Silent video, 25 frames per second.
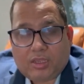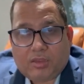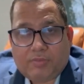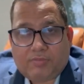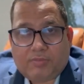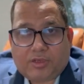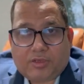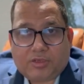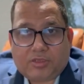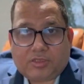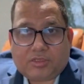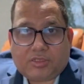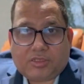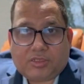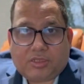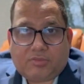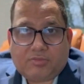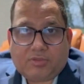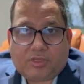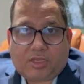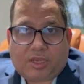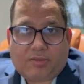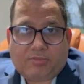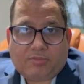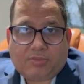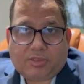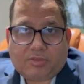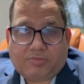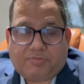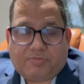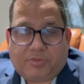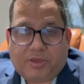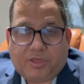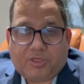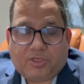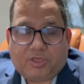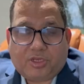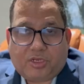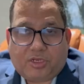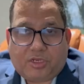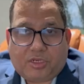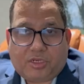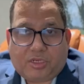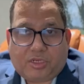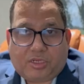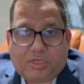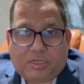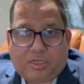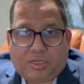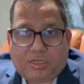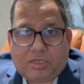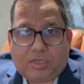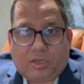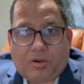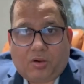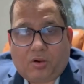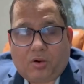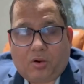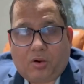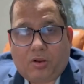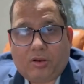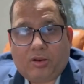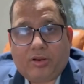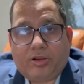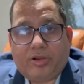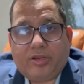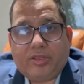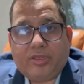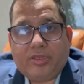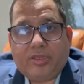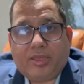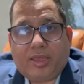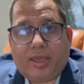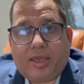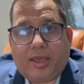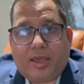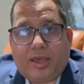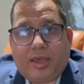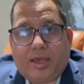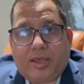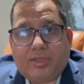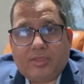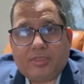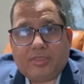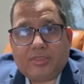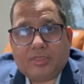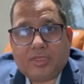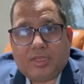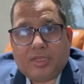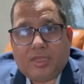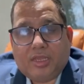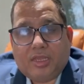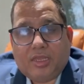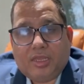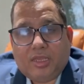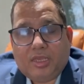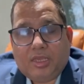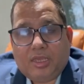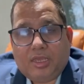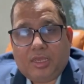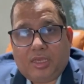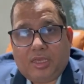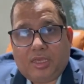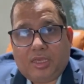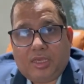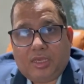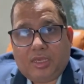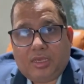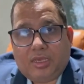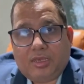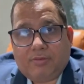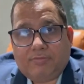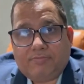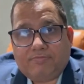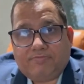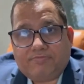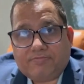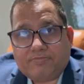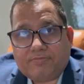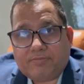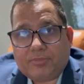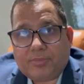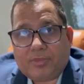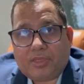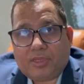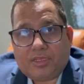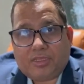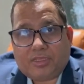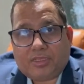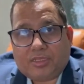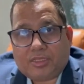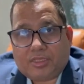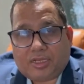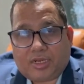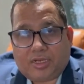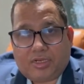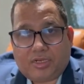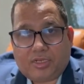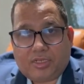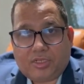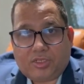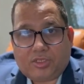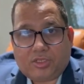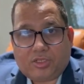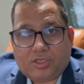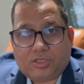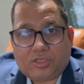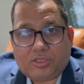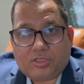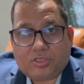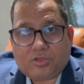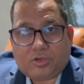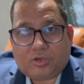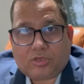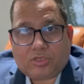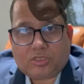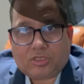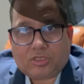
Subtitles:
because sometimes patient already has a conditions or